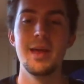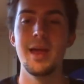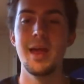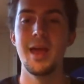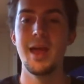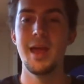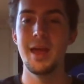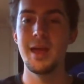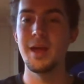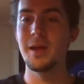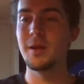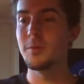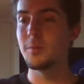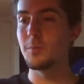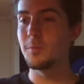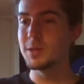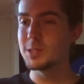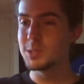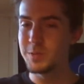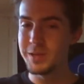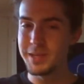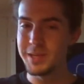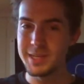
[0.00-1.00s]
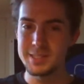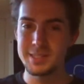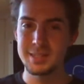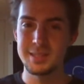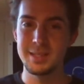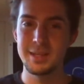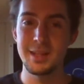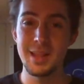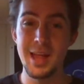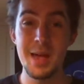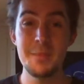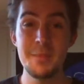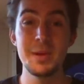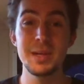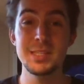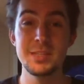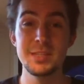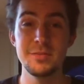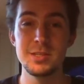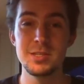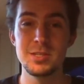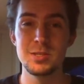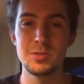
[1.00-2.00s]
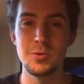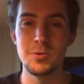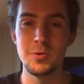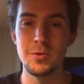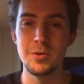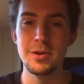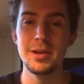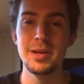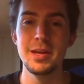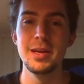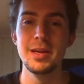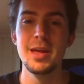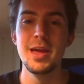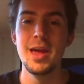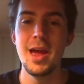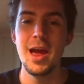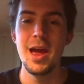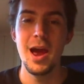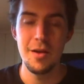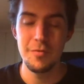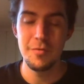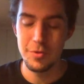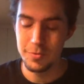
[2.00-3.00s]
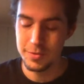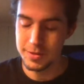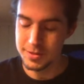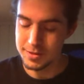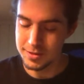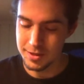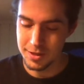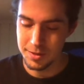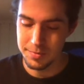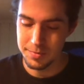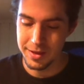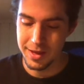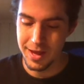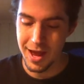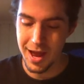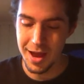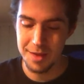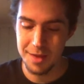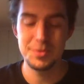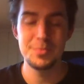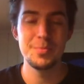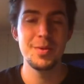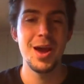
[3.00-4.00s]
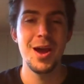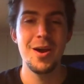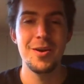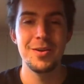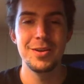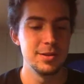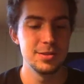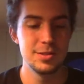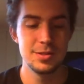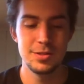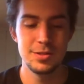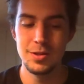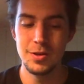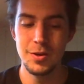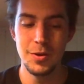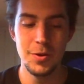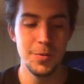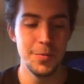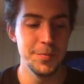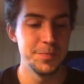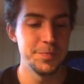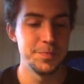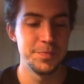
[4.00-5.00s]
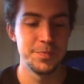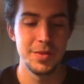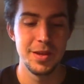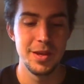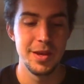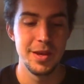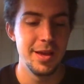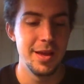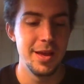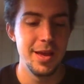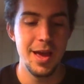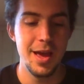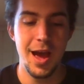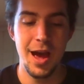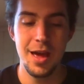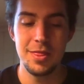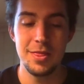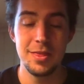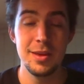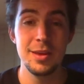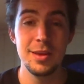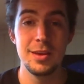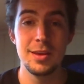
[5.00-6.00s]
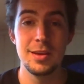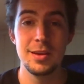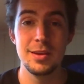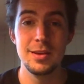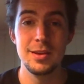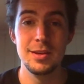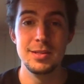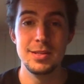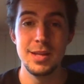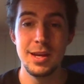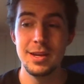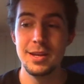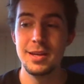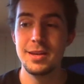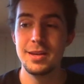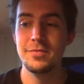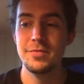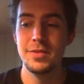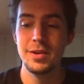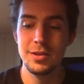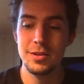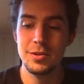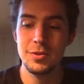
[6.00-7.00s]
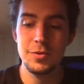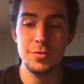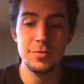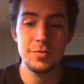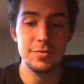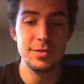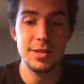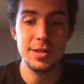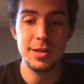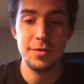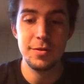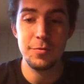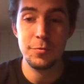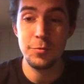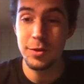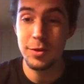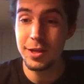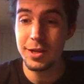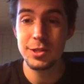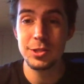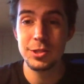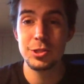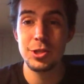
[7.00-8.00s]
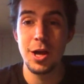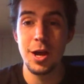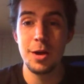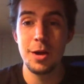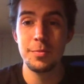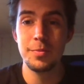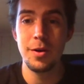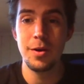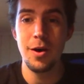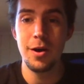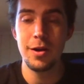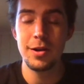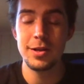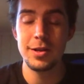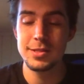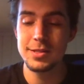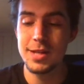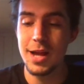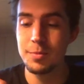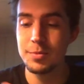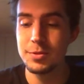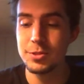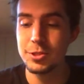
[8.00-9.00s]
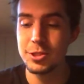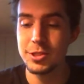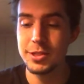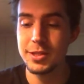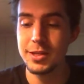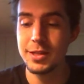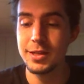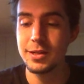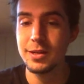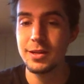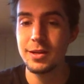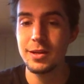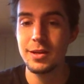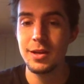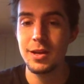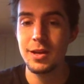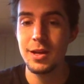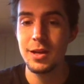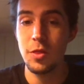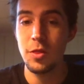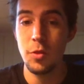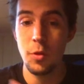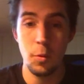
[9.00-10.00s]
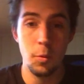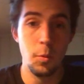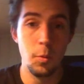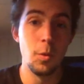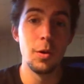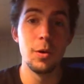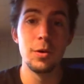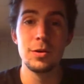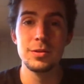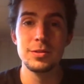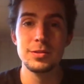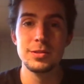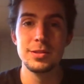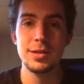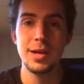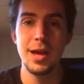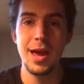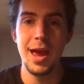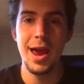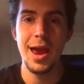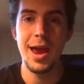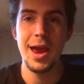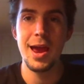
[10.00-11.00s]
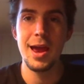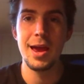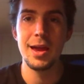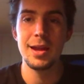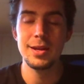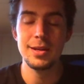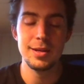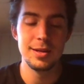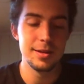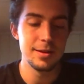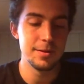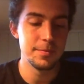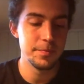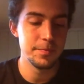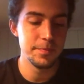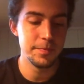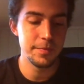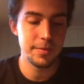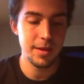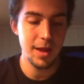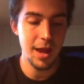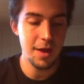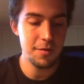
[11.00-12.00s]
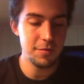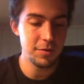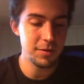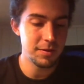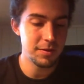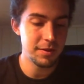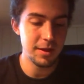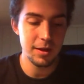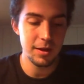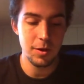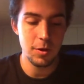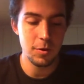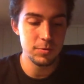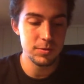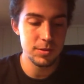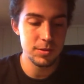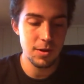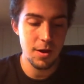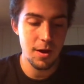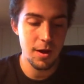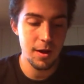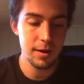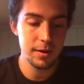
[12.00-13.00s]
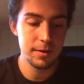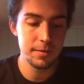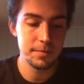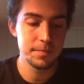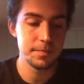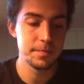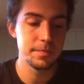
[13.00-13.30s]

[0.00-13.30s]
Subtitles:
and once we get to the climax of the story, everyone's going to be hyped about it. So I think Denis Villeneuve did a really good job on establishing the world and everything that goes on.